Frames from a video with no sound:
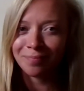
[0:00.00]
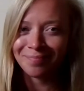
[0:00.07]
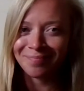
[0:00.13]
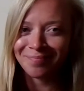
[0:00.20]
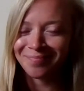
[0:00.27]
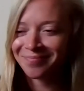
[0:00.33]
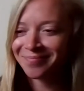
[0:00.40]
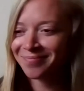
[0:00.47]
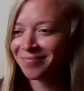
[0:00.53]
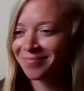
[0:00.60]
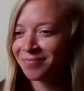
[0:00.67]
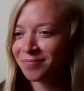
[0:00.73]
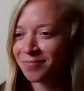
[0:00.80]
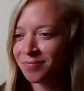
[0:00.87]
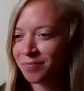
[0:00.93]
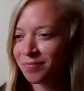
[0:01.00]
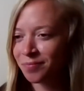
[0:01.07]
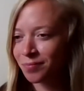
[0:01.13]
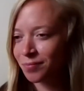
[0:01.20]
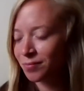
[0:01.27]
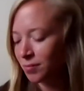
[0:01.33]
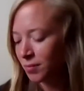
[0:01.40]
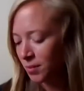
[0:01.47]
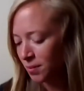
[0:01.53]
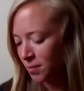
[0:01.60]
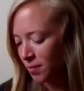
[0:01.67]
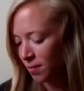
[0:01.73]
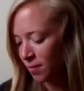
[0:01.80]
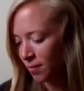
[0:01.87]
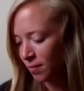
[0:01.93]

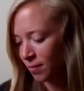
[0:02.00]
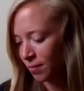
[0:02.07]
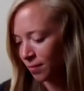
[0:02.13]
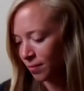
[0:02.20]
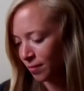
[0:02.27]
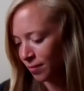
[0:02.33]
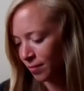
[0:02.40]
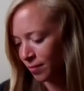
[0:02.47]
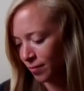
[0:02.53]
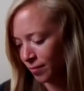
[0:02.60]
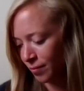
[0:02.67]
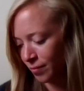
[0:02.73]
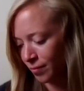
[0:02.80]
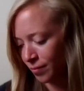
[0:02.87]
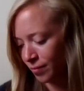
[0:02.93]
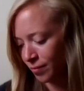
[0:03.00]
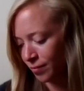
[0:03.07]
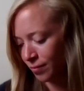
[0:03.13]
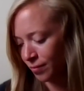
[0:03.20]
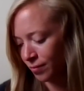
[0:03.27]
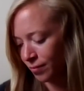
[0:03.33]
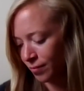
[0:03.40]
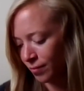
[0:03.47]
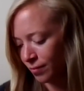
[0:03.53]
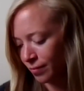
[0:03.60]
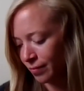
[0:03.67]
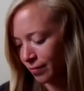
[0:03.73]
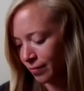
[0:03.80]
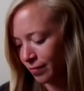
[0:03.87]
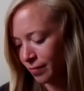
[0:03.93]

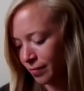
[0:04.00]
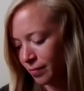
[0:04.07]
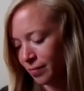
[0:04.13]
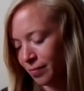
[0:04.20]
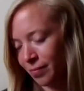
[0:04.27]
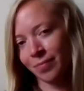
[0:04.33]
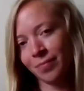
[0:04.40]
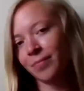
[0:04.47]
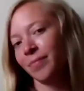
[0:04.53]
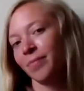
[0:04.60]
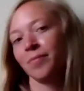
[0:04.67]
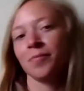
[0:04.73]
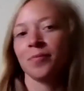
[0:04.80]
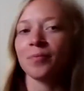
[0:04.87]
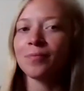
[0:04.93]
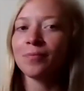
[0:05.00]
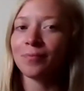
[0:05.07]
(silence)